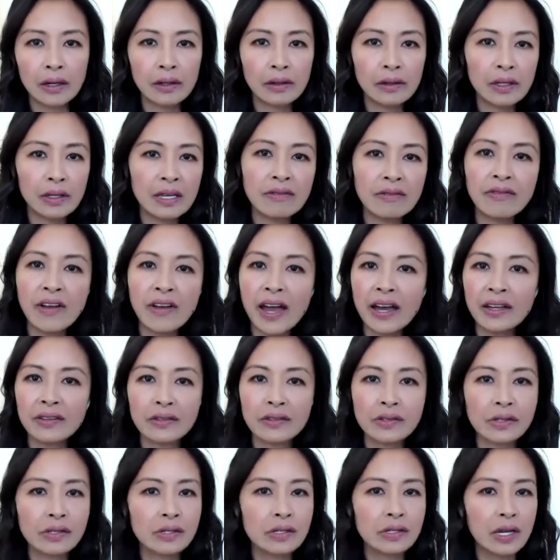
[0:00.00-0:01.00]

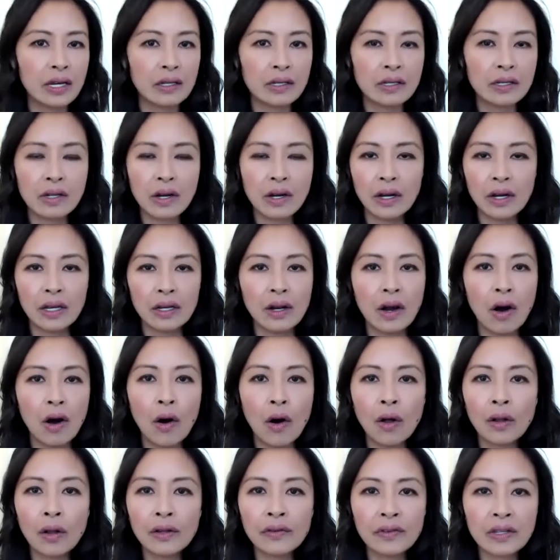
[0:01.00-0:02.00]
events and
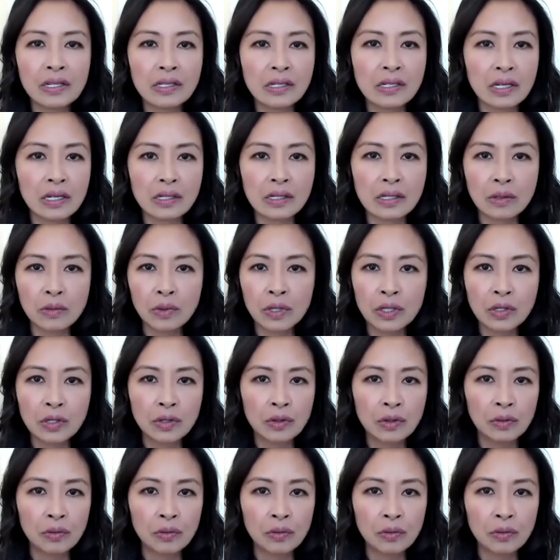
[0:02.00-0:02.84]
all of these things in which